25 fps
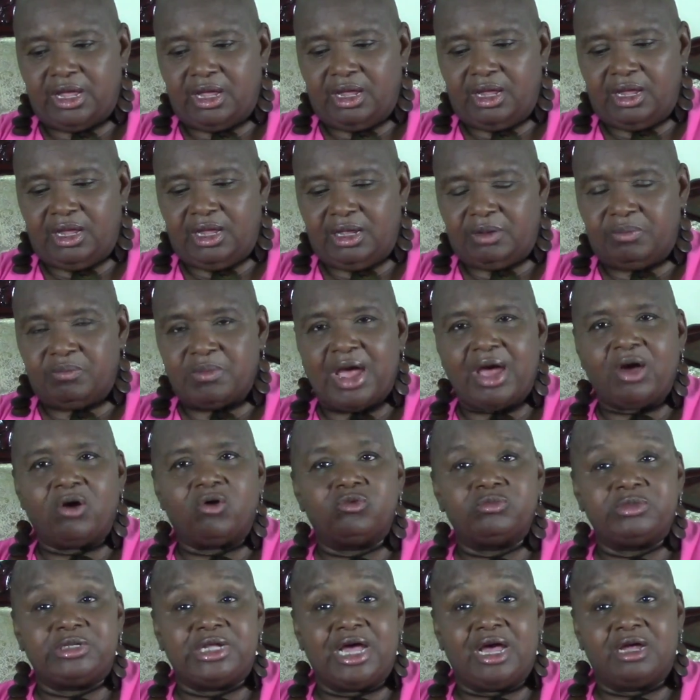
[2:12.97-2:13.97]
in my
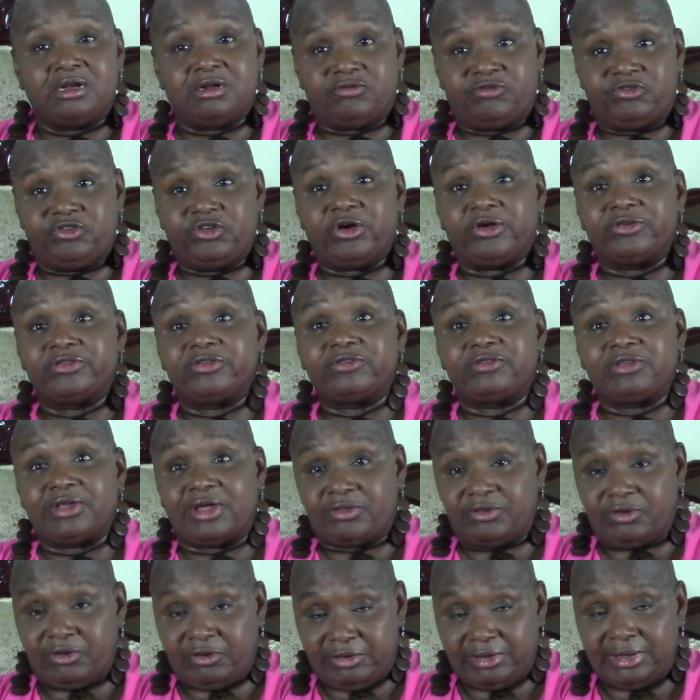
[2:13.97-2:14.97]
hometown of Charleston,
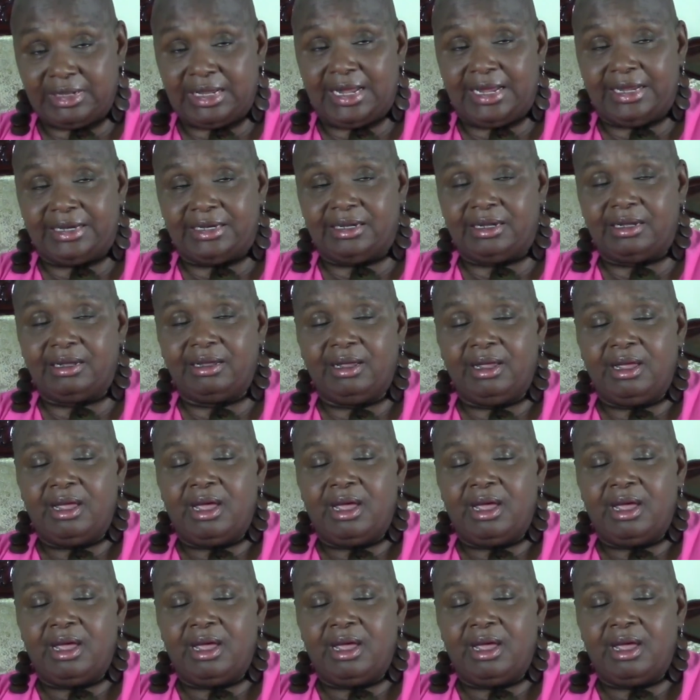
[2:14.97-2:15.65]
South Carolina,